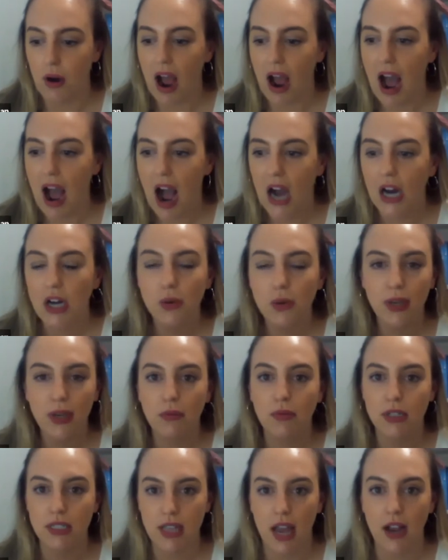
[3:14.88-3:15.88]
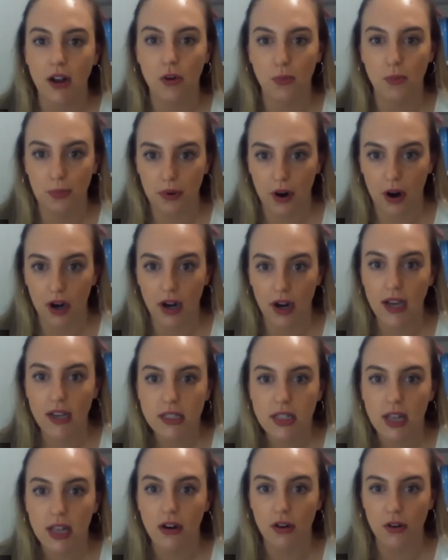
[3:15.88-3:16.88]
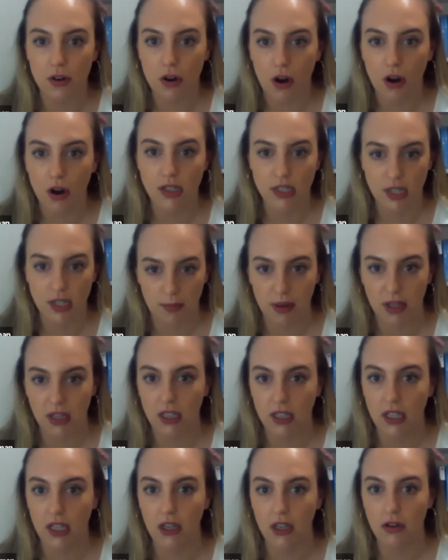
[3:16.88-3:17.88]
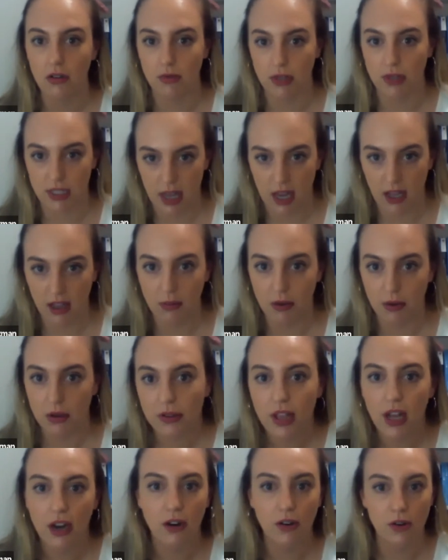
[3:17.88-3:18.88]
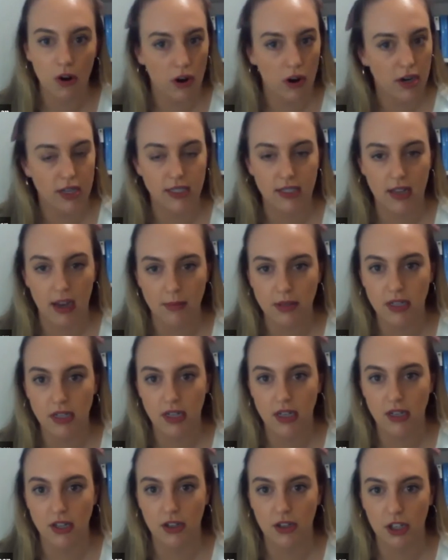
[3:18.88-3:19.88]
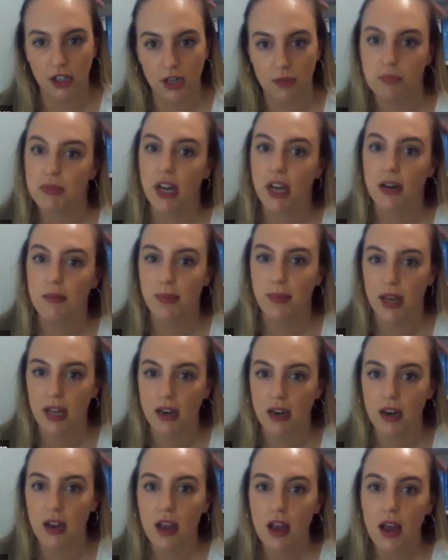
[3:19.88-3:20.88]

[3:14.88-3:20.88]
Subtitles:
How do we recycle products that are not typically recyclable, that are not accepted in your curbside bin?